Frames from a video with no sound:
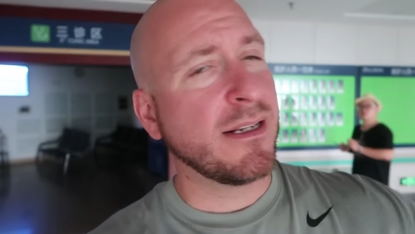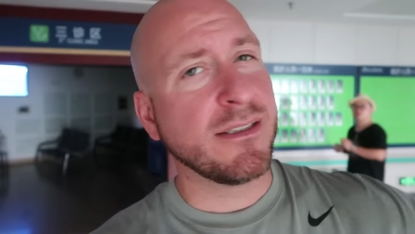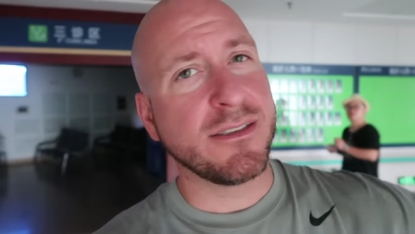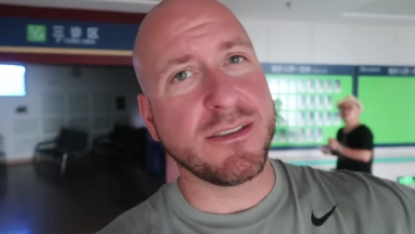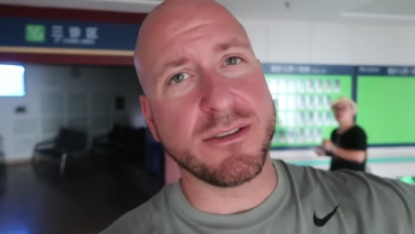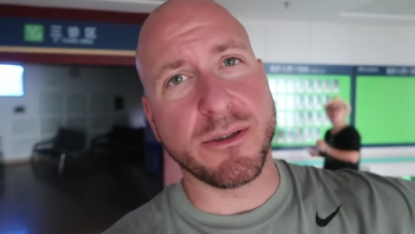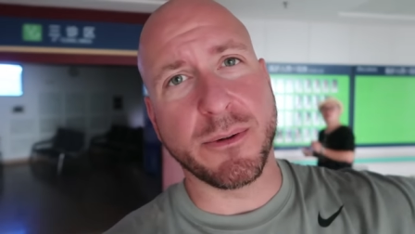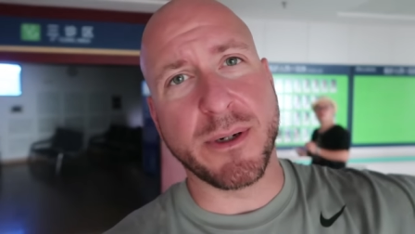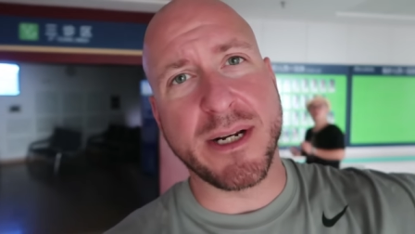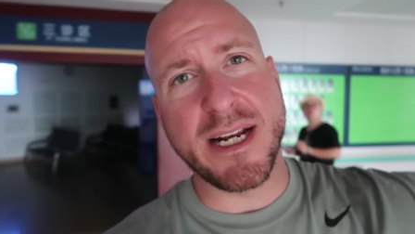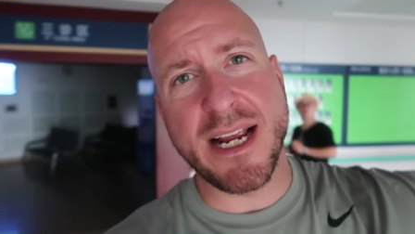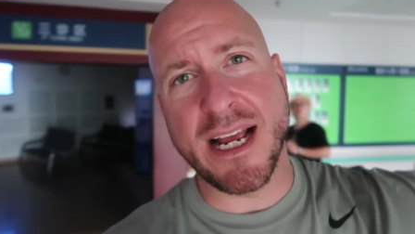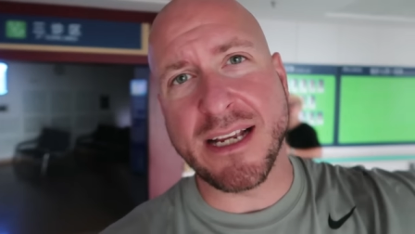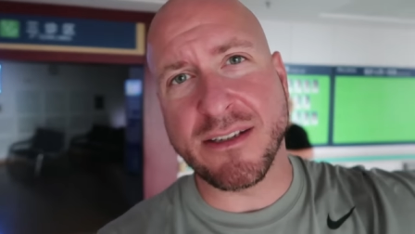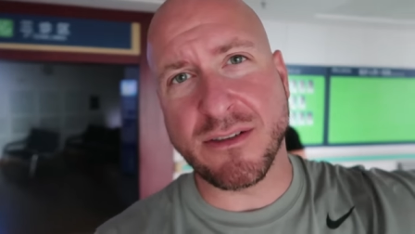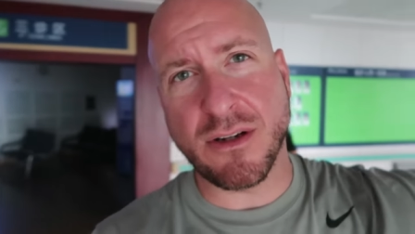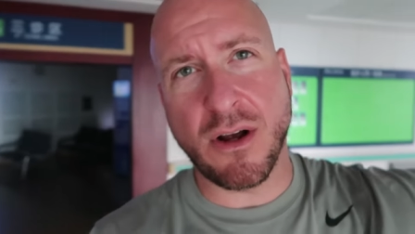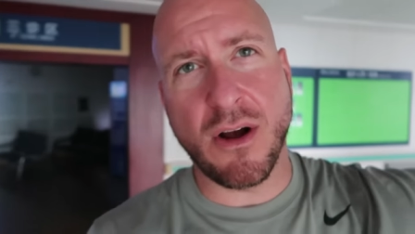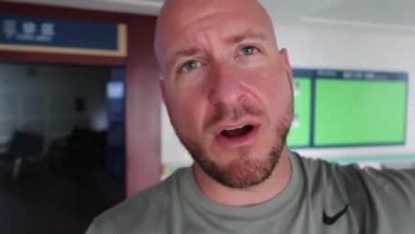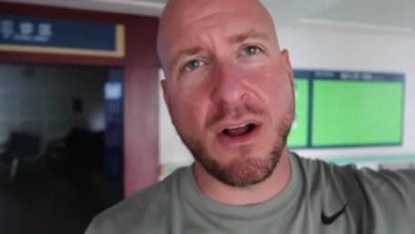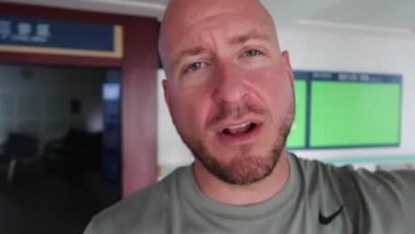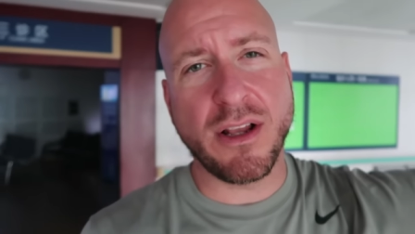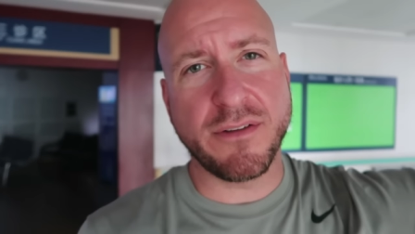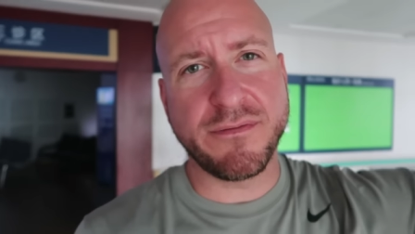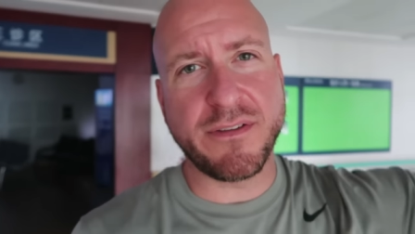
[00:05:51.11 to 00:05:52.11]
So it has
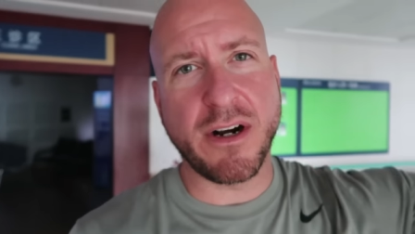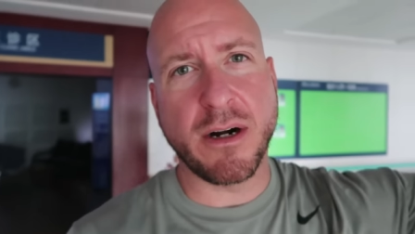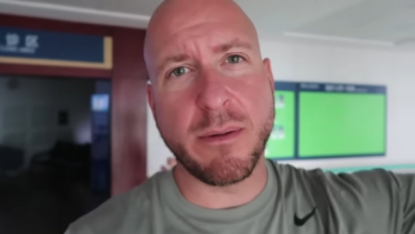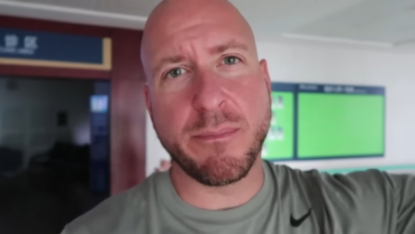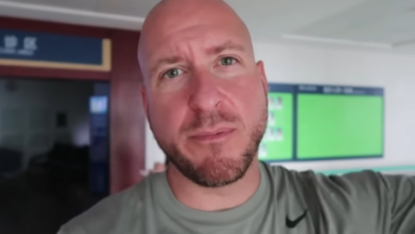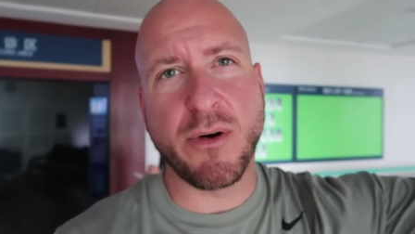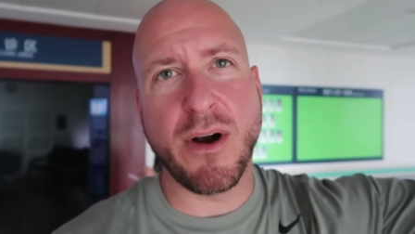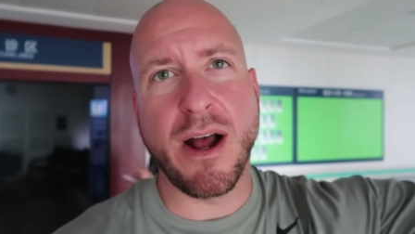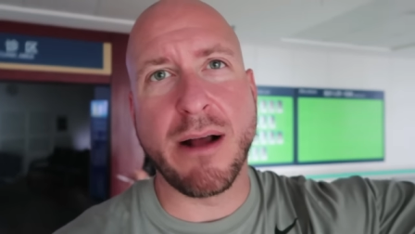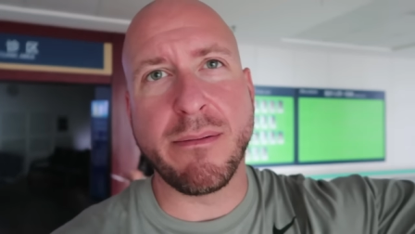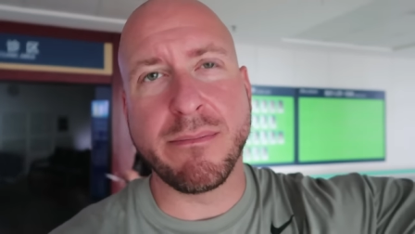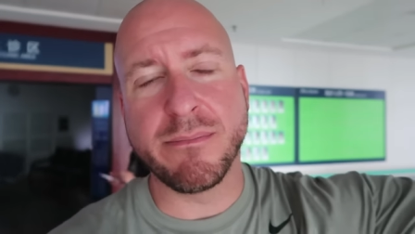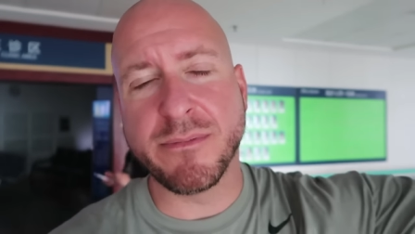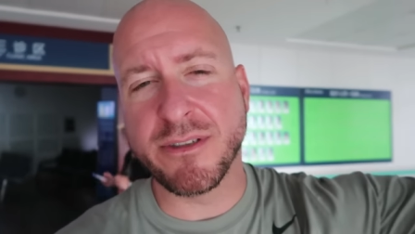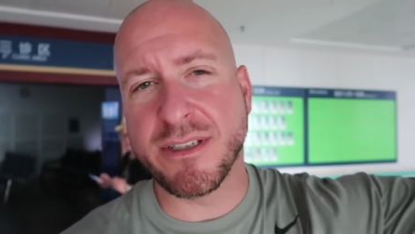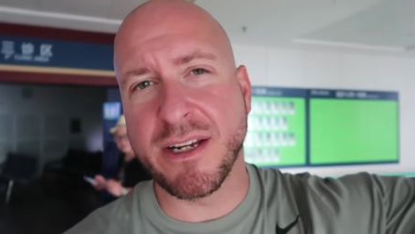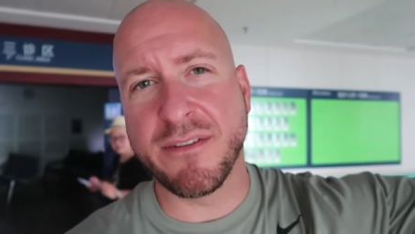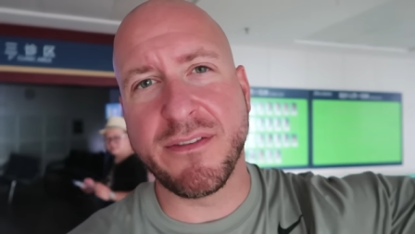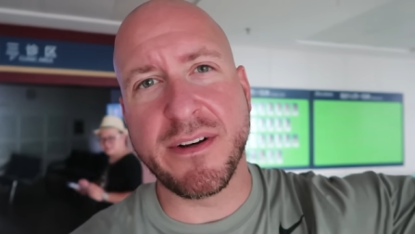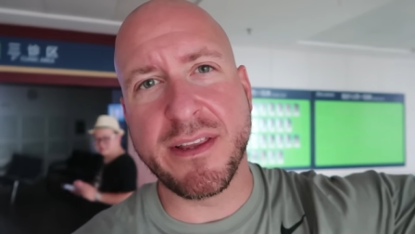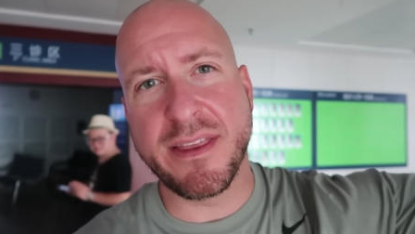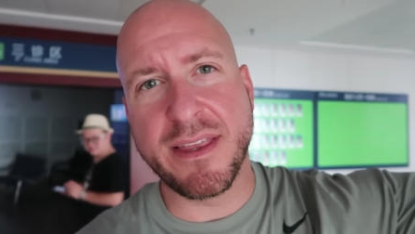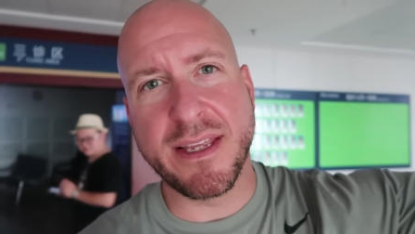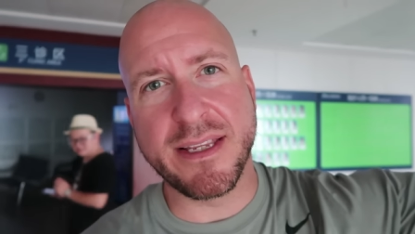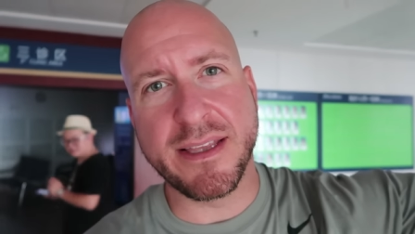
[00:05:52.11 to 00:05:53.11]
all of our problems,
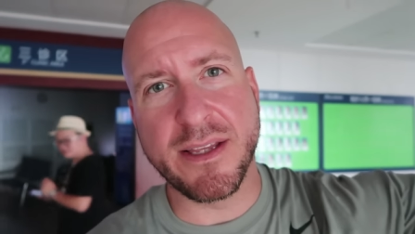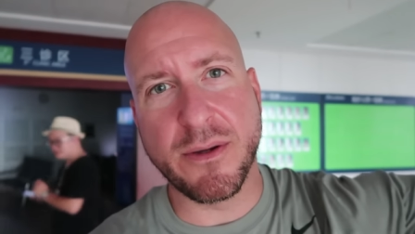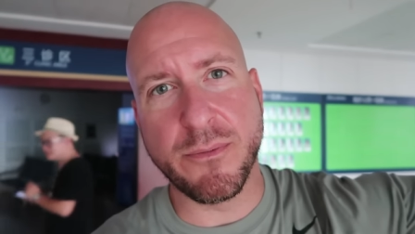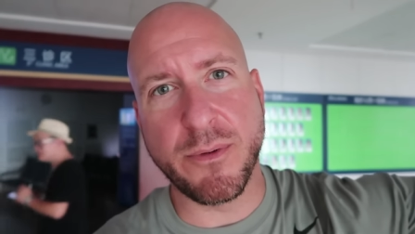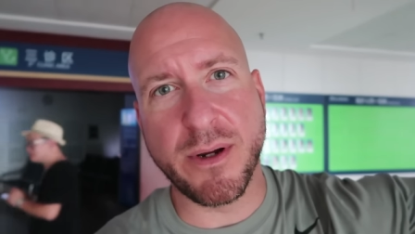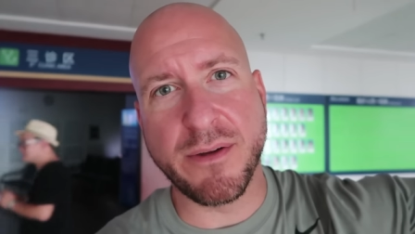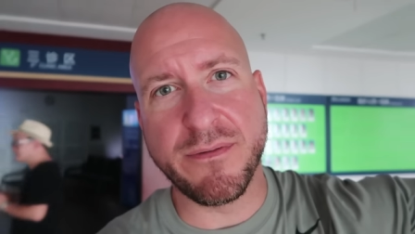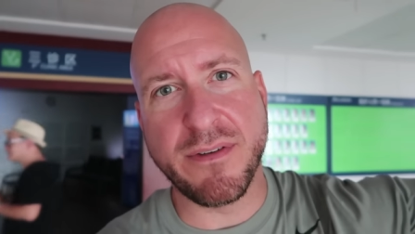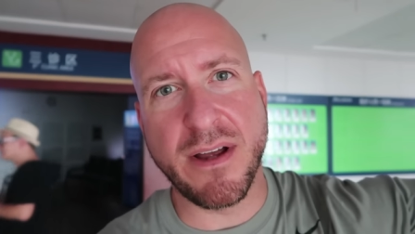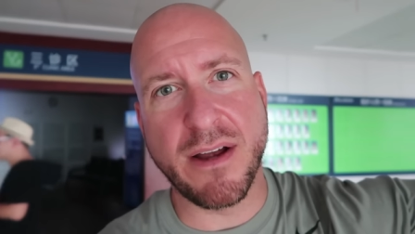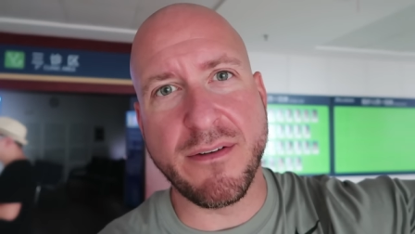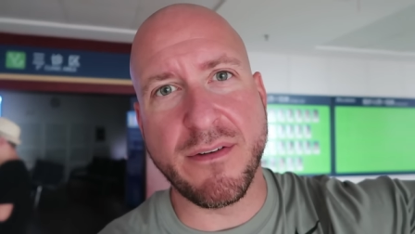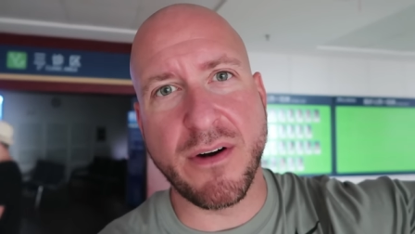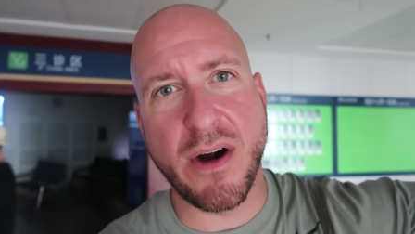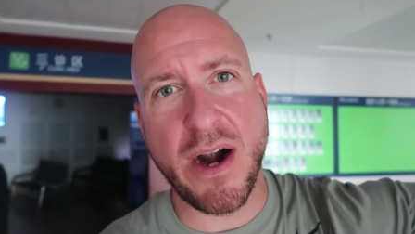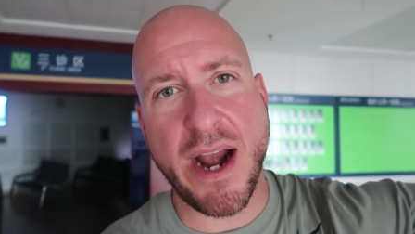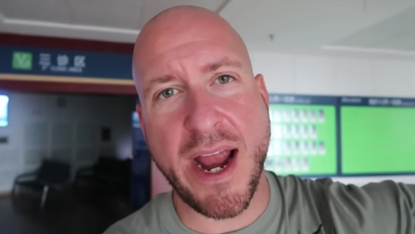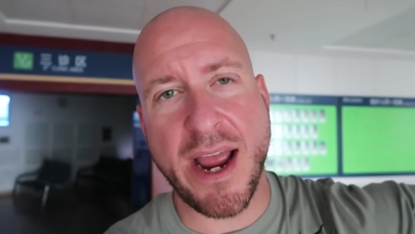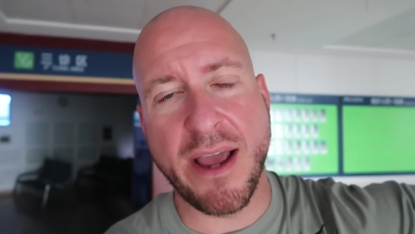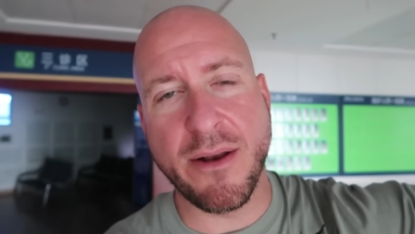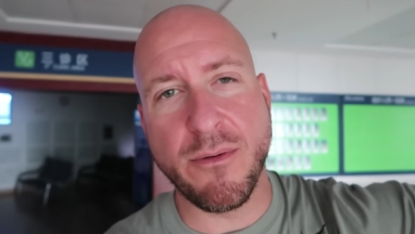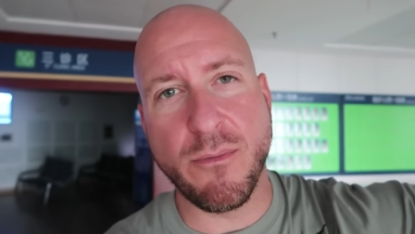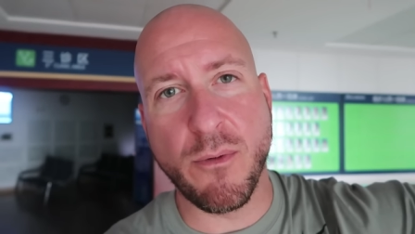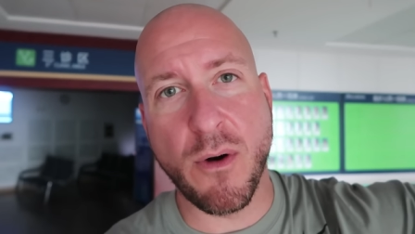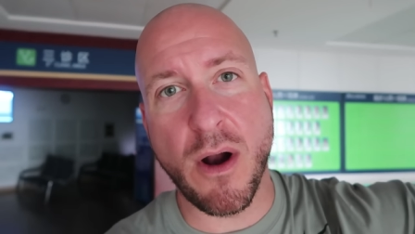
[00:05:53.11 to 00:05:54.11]
everything that we've ever
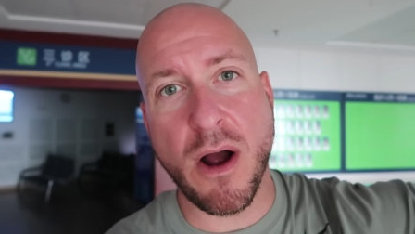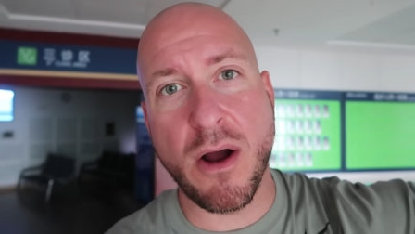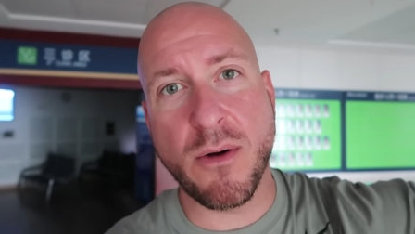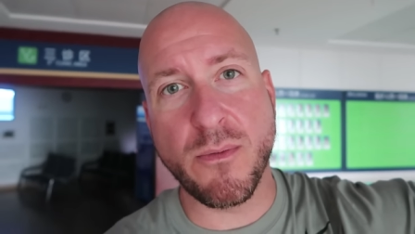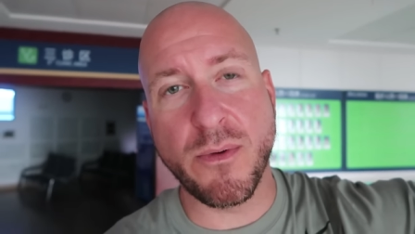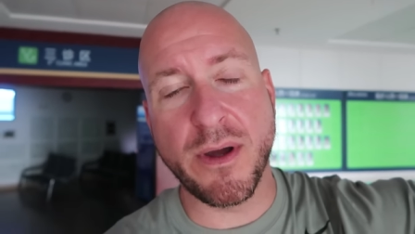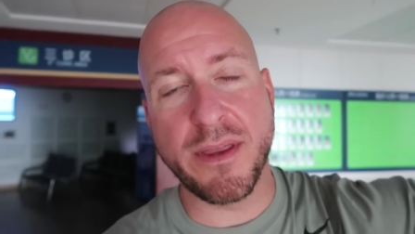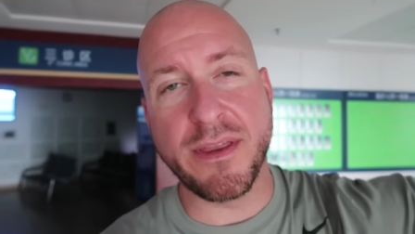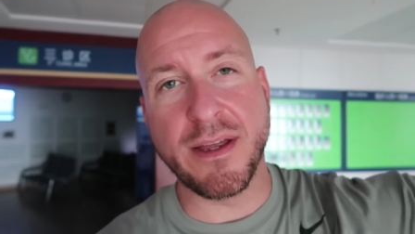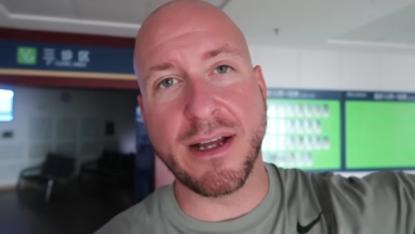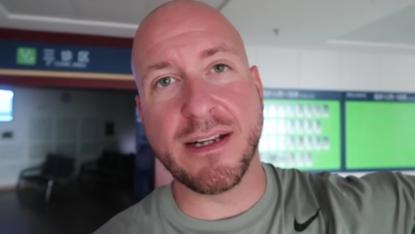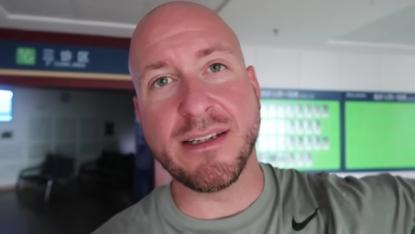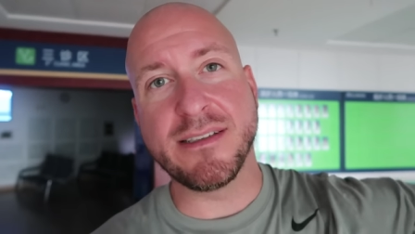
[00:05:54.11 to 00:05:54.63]
had wrong with